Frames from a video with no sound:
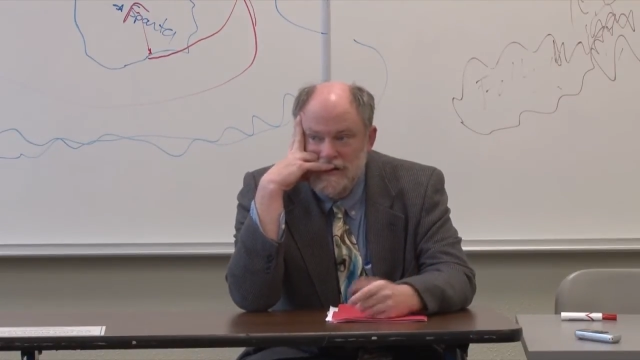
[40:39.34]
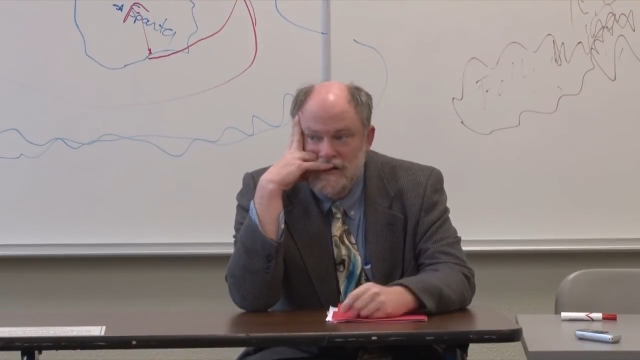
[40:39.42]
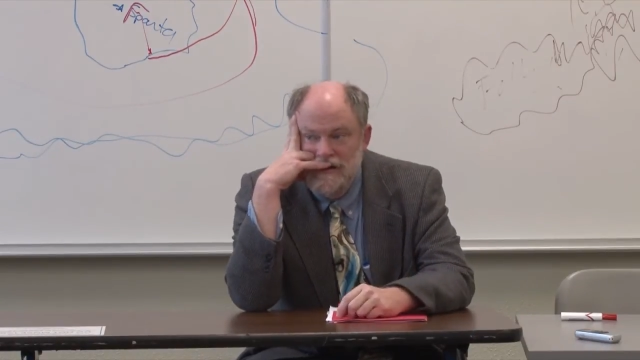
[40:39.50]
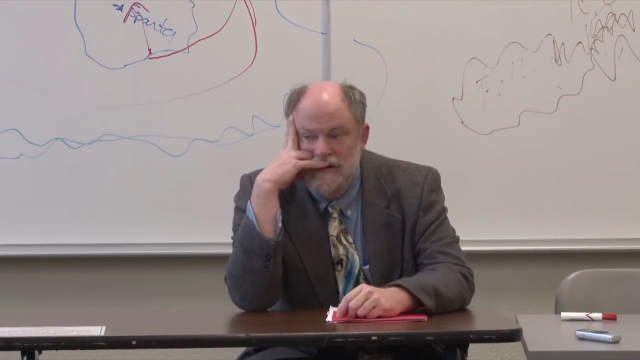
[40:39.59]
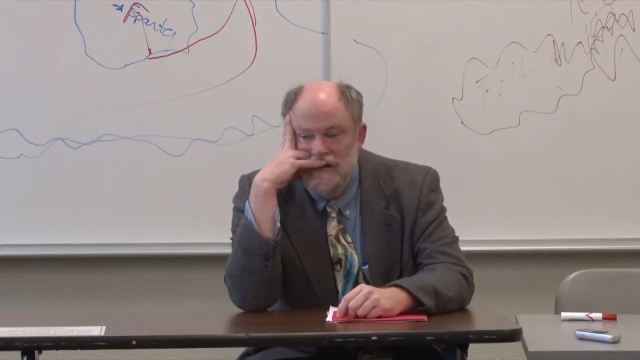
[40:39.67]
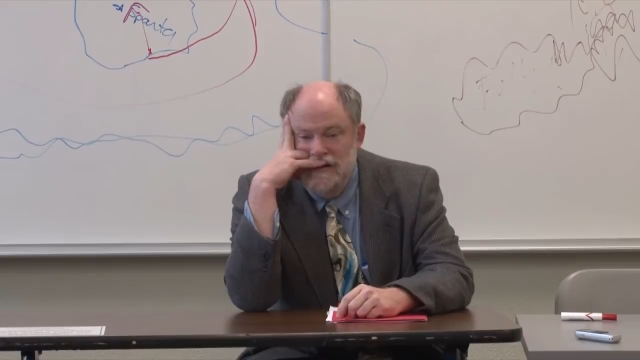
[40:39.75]

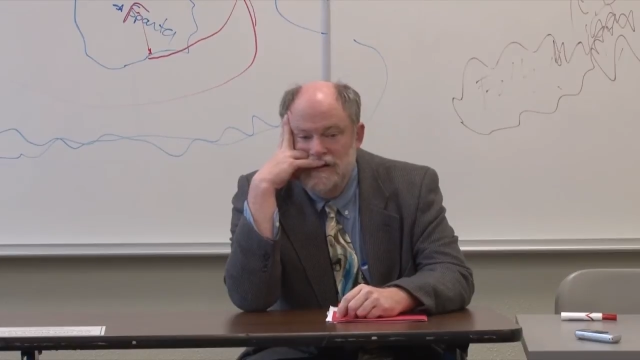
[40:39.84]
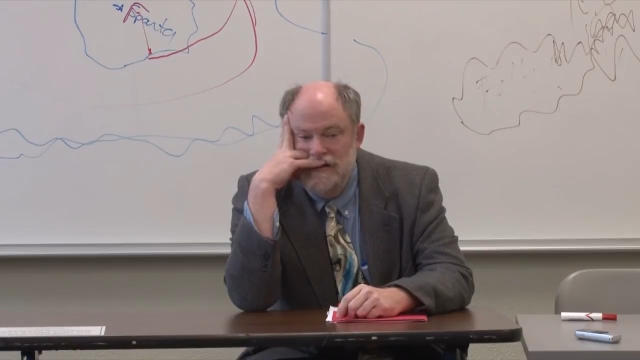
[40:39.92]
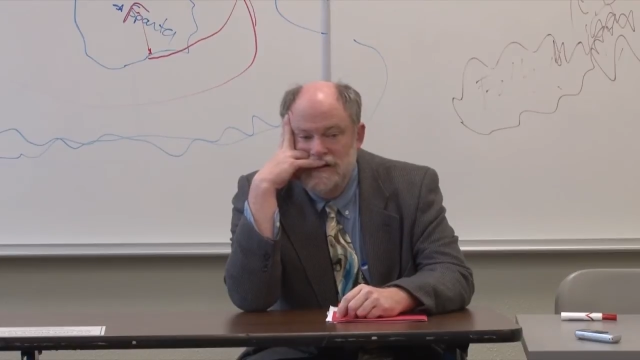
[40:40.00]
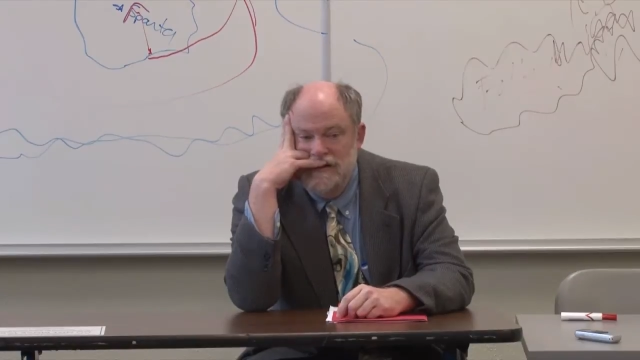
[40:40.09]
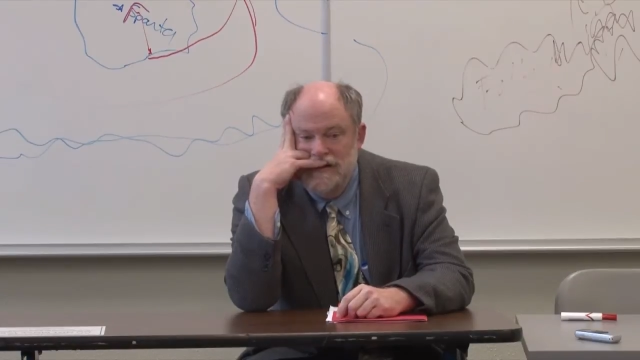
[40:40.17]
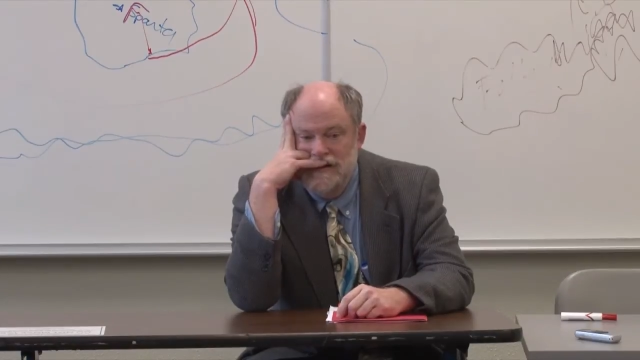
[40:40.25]

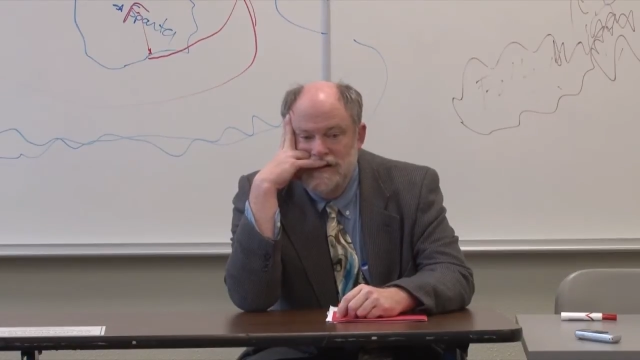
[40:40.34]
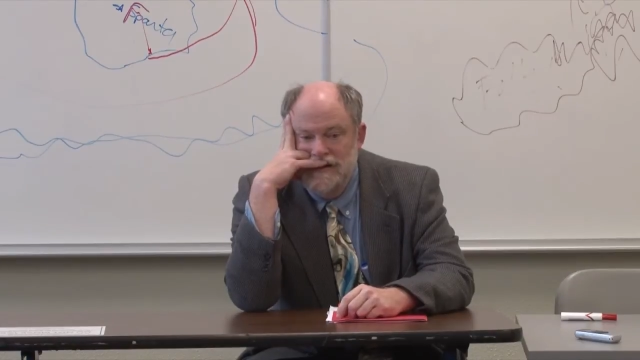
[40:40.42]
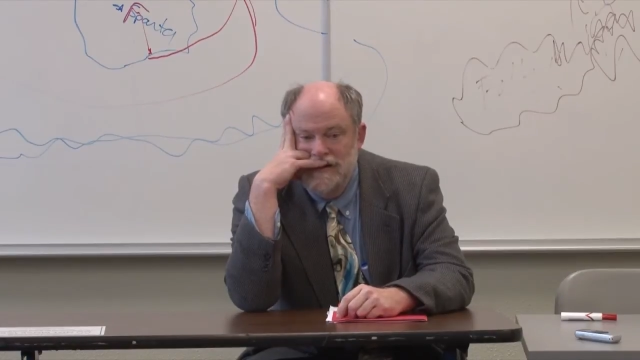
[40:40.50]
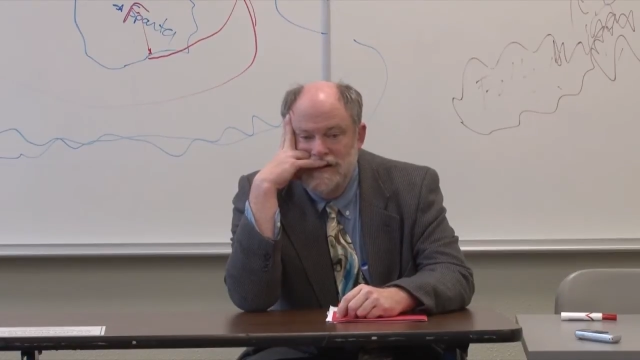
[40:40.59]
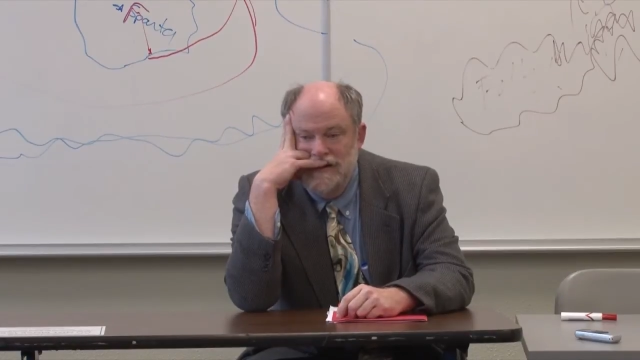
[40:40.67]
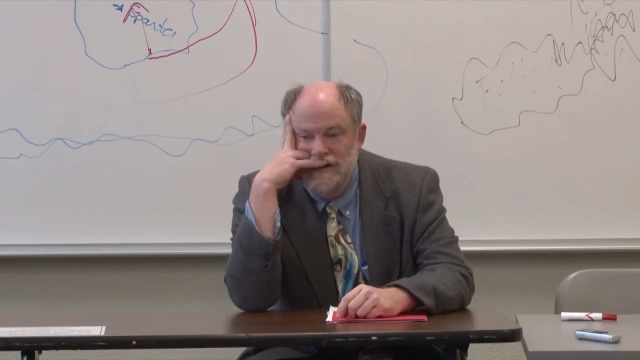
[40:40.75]

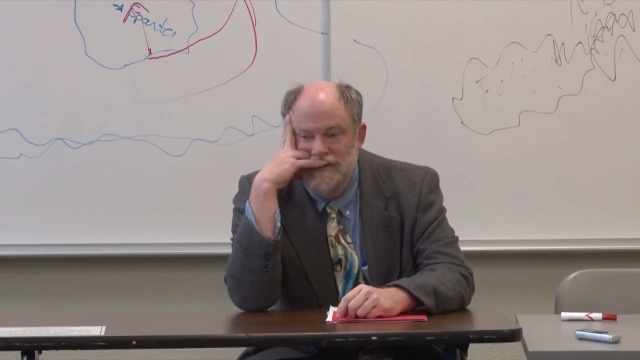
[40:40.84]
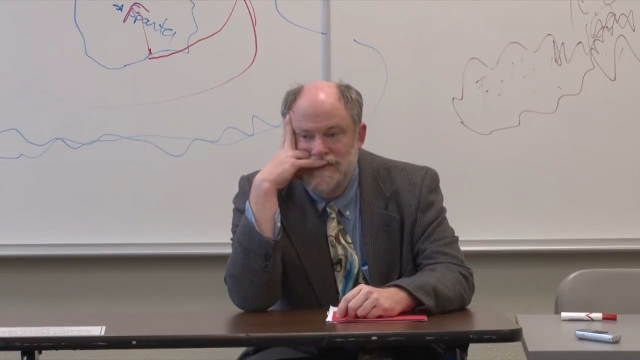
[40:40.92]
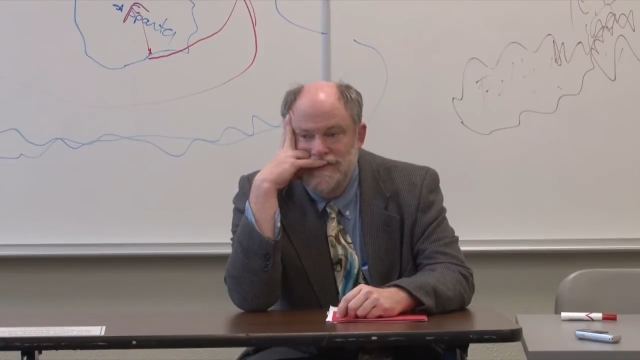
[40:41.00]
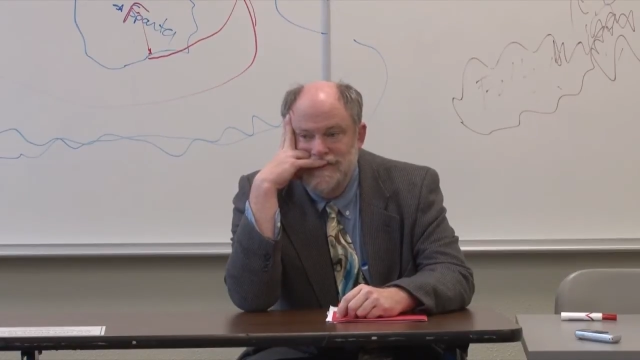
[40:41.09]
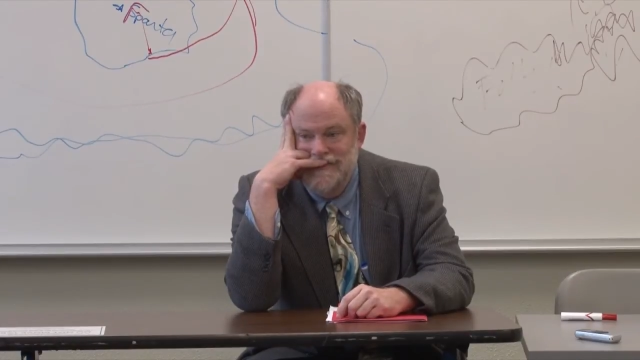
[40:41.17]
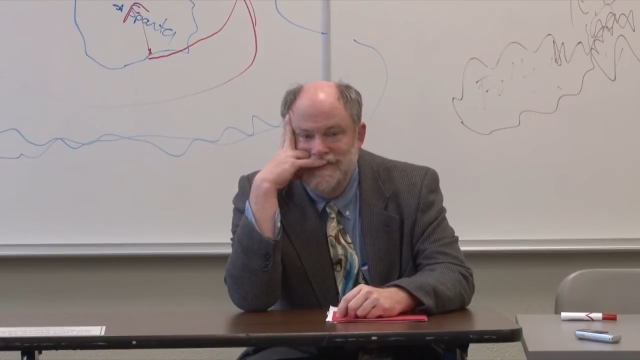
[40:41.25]

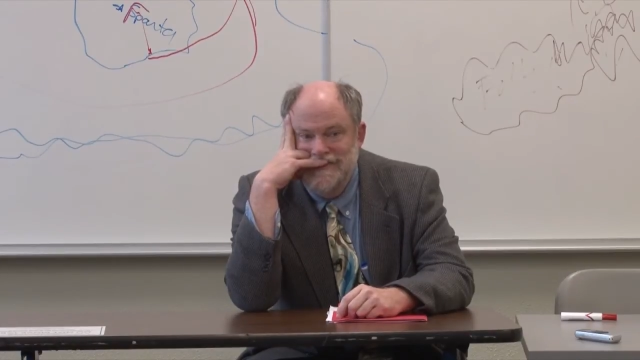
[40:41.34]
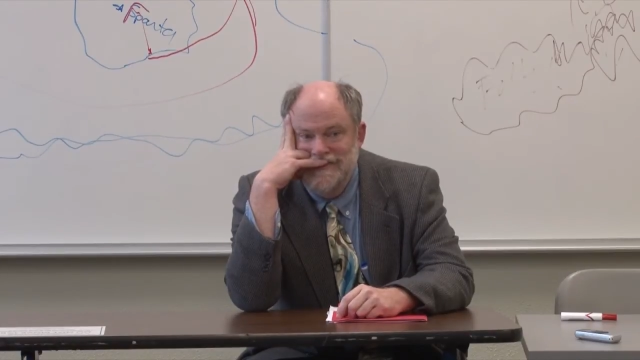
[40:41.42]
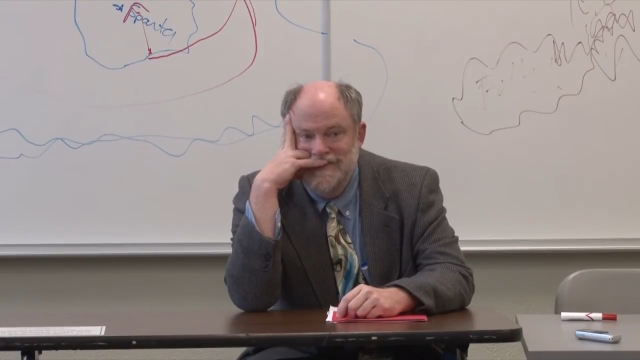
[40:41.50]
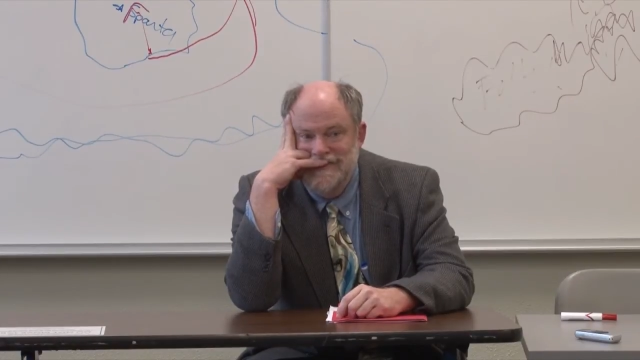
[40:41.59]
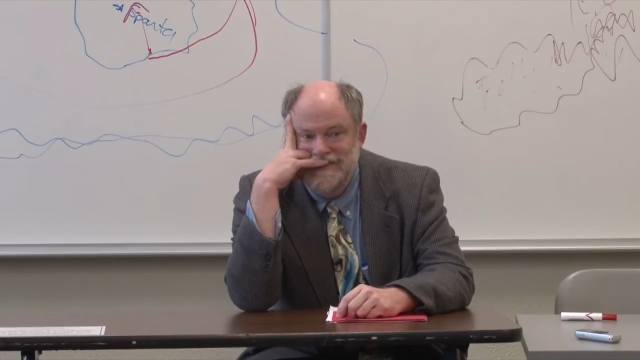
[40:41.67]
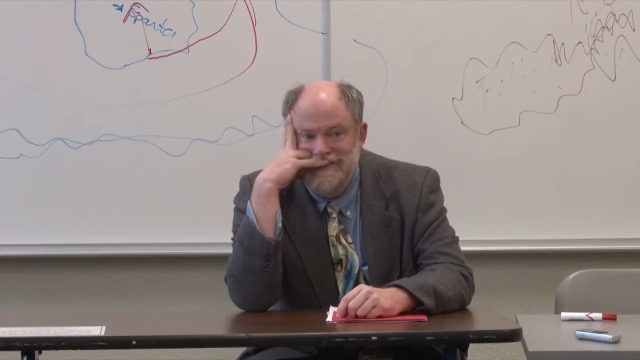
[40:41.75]
Nobody speaks.